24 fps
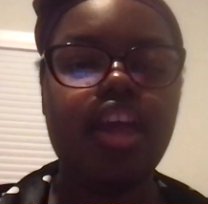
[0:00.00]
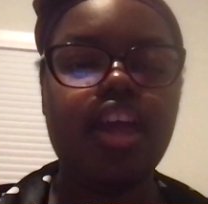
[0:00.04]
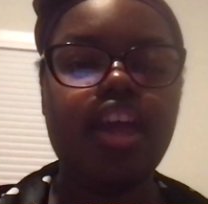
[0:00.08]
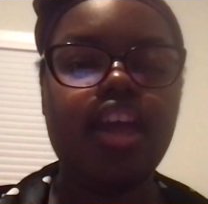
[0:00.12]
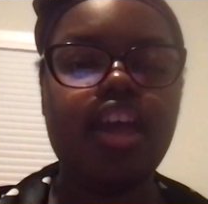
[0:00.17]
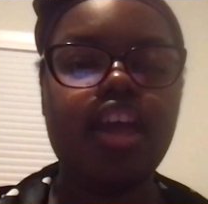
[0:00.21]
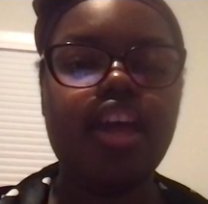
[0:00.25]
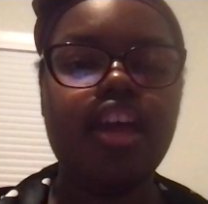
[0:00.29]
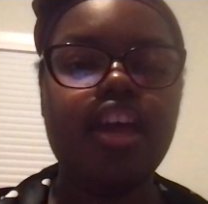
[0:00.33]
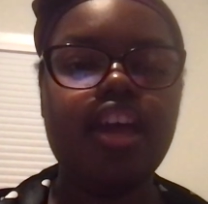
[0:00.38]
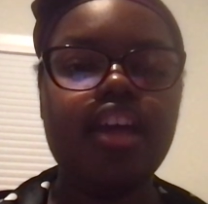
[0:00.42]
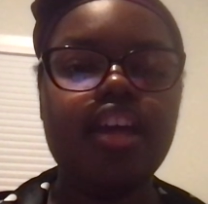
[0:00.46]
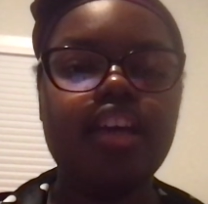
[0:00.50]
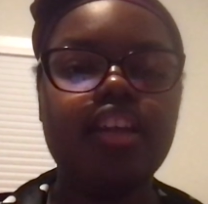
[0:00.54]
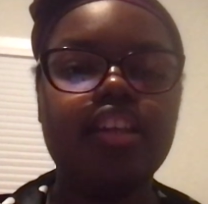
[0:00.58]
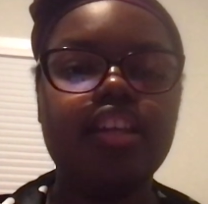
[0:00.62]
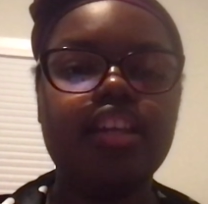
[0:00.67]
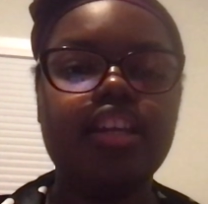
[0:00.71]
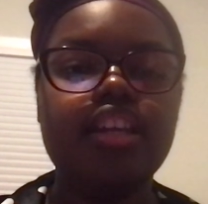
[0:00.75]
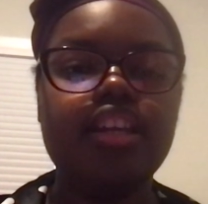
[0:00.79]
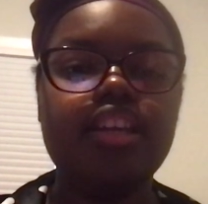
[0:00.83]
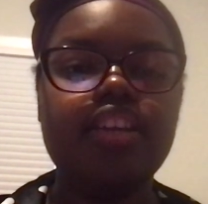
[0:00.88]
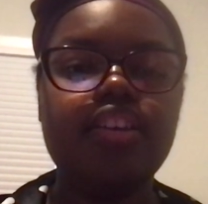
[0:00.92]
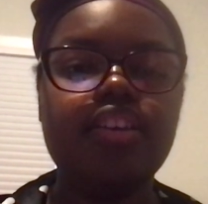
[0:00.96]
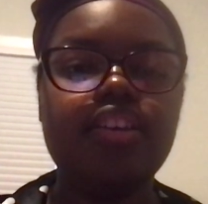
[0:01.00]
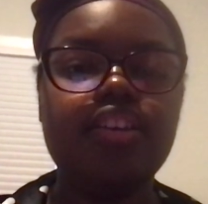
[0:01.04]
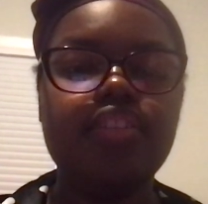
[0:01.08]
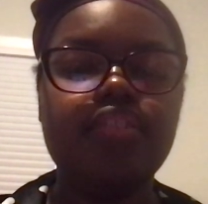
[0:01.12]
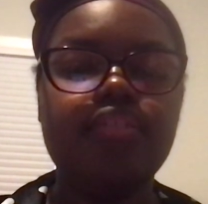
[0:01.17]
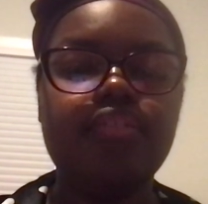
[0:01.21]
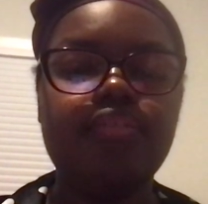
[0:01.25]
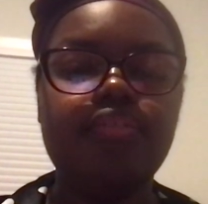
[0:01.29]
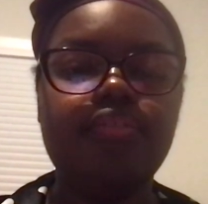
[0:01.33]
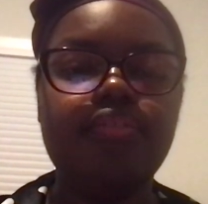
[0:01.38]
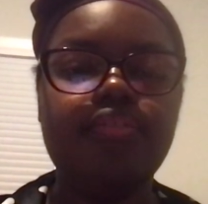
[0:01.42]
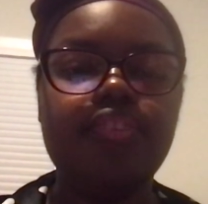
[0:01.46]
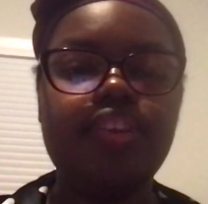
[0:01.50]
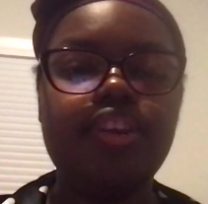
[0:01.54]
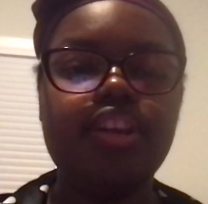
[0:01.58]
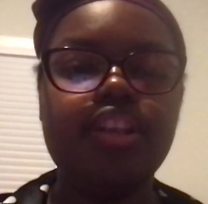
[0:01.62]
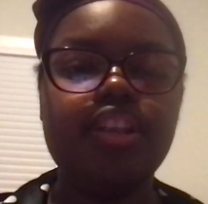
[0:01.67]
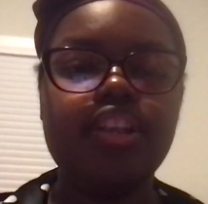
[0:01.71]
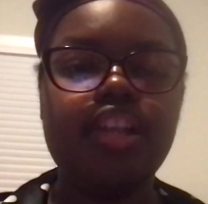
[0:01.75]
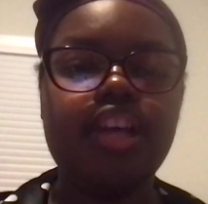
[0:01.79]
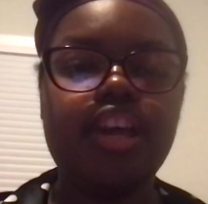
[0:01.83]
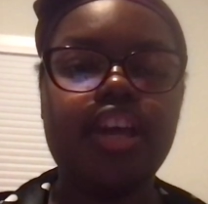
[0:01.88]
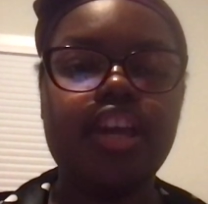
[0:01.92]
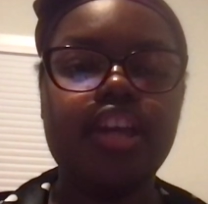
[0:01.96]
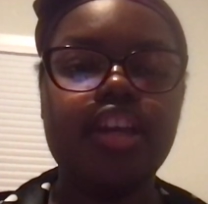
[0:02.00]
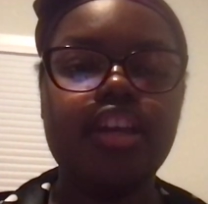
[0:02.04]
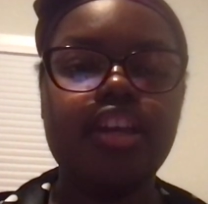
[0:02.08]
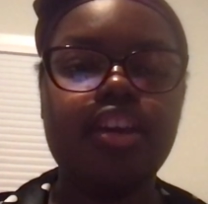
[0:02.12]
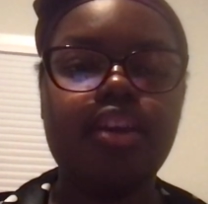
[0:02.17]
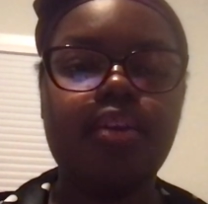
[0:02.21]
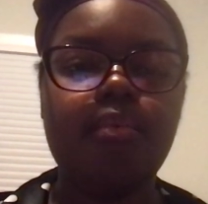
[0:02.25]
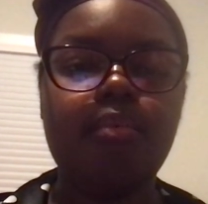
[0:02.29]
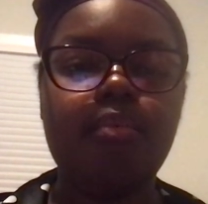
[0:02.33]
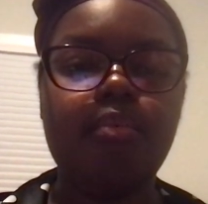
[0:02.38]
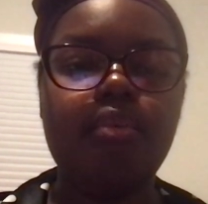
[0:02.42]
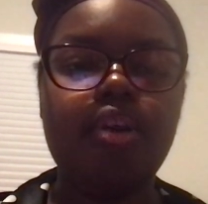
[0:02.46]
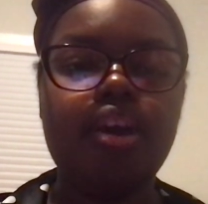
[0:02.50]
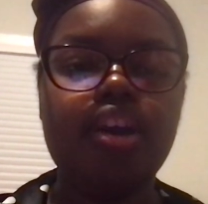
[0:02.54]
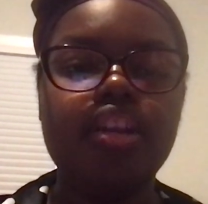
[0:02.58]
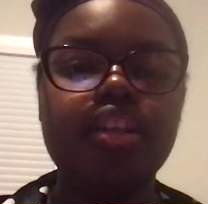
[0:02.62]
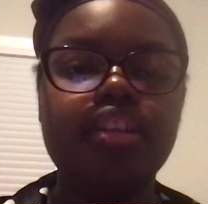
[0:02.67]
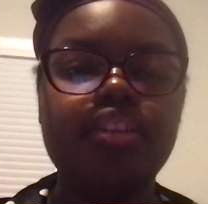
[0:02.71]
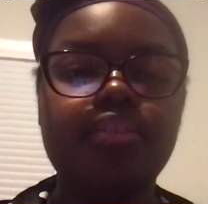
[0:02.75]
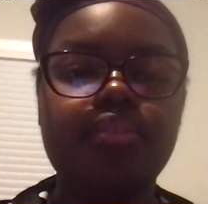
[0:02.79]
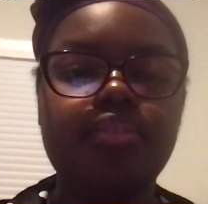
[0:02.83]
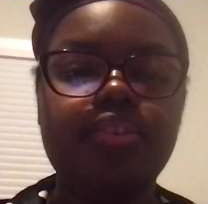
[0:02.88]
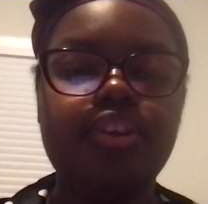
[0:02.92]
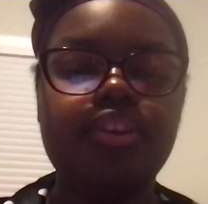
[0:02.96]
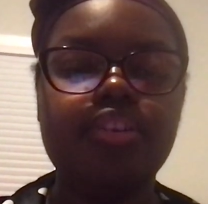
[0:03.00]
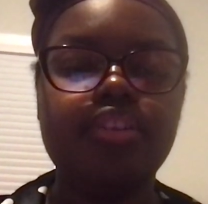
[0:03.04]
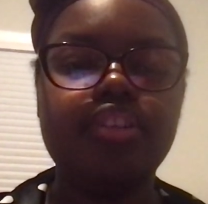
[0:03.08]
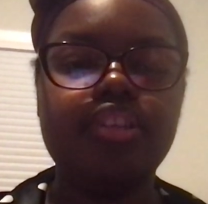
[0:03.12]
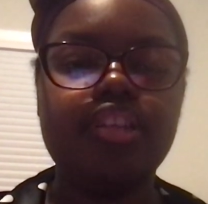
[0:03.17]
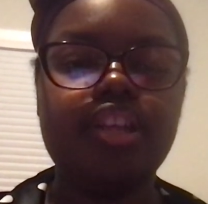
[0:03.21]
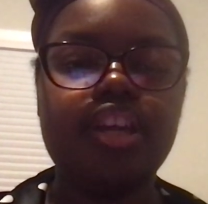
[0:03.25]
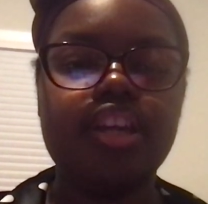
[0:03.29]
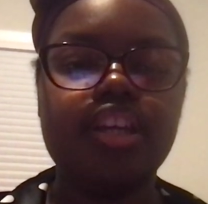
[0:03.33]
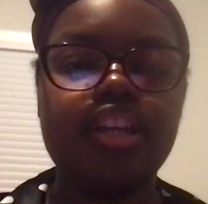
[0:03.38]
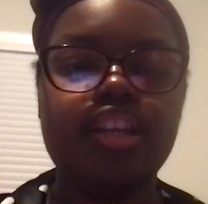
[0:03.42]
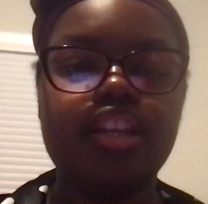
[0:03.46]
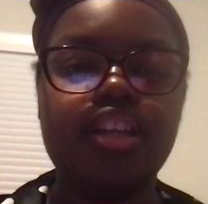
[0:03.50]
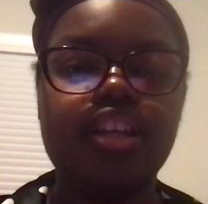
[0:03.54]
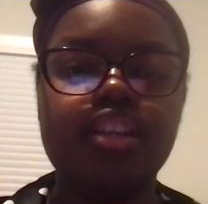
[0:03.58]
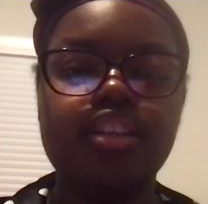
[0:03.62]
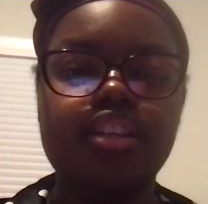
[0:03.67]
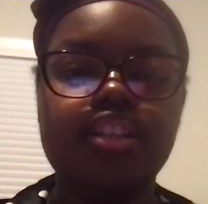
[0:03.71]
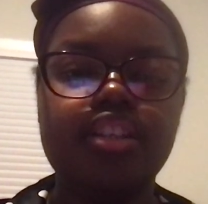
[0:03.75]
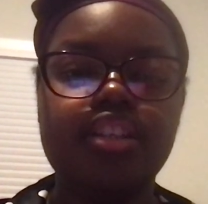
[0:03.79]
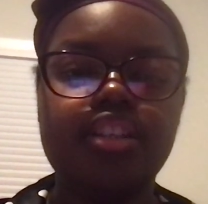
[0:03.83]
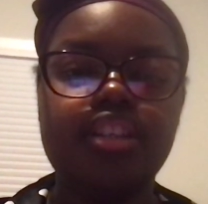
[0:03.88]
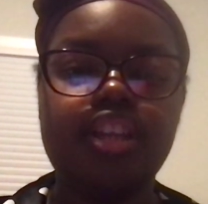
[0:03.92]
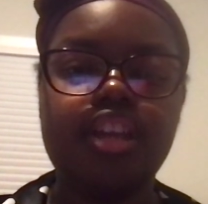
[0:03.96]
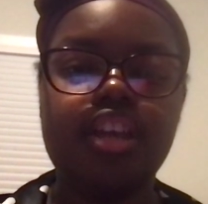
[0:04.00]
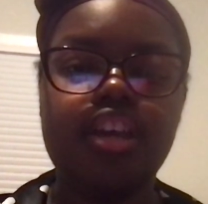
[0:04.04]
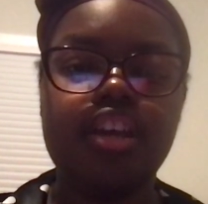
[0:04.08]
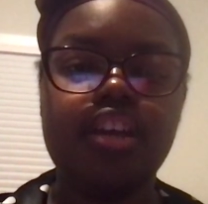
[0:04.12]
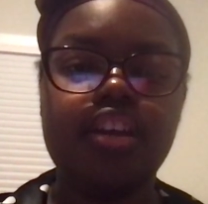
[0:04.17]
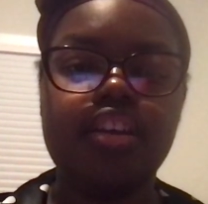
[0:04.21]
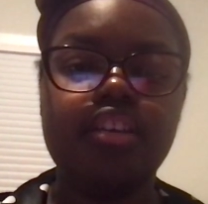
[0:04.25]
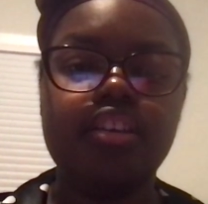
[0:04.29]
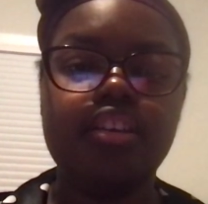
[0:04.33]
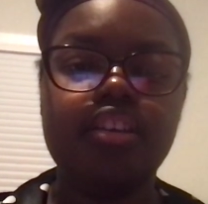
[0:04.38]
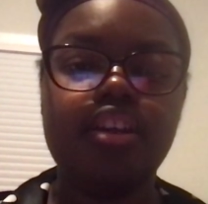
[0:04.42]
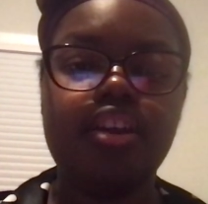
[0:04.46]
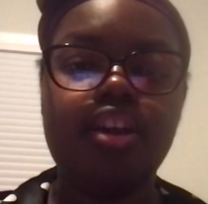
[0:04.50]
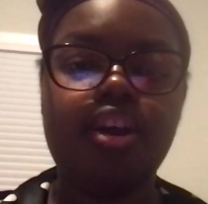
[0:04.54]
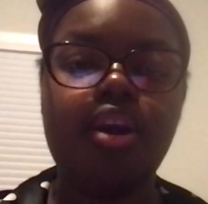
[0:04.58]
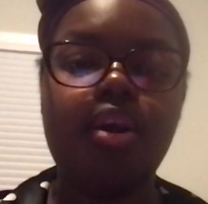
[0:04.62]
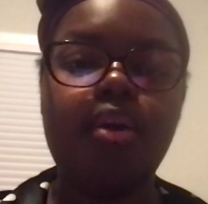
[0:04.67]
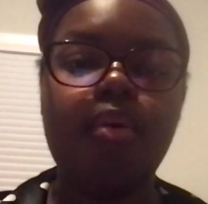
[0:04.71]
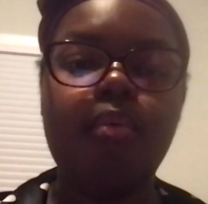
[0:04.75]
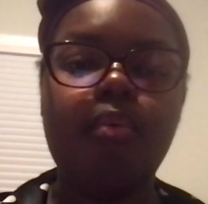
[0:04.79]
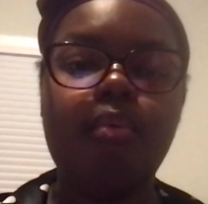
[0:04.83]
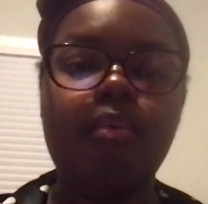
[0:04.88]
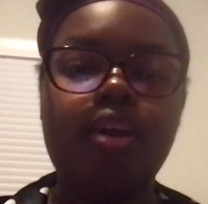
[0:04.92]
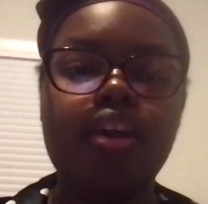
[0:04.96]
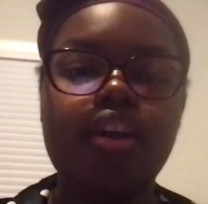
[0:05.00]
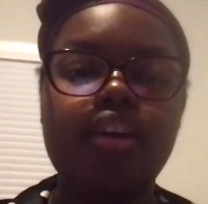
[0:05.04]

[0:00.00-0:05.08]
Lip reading: and feel like what it feels like and understand what